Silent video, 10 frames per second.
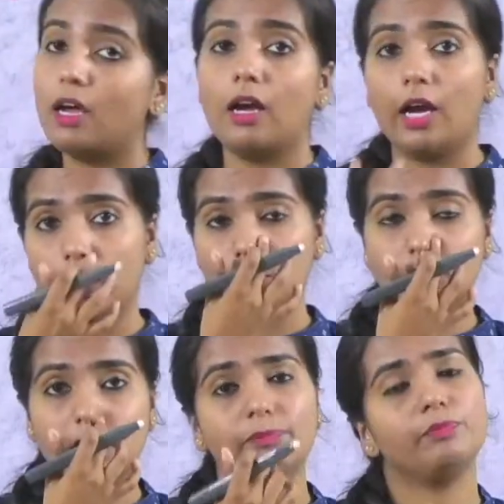hydrogen
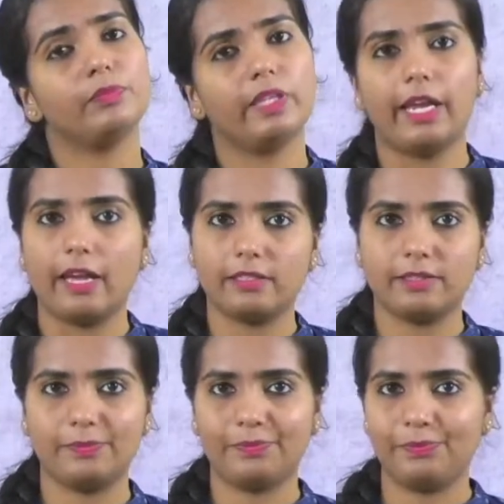
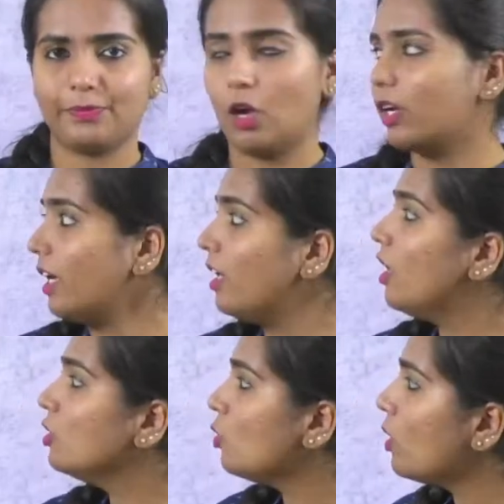gas. Okay.
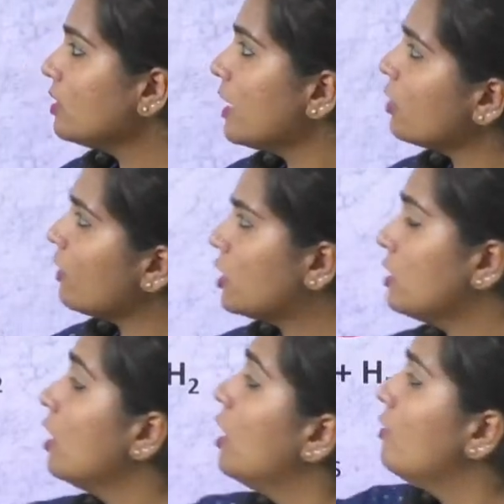So what is the
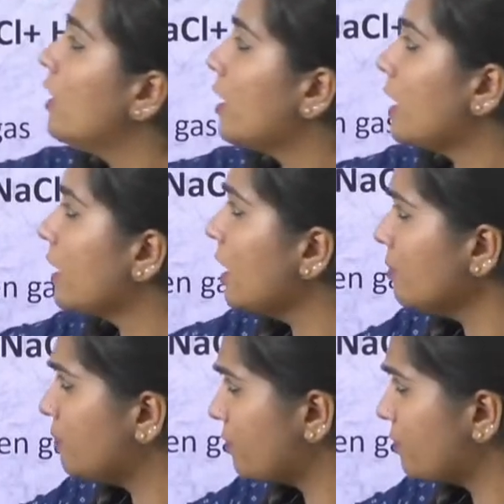equation? We are taking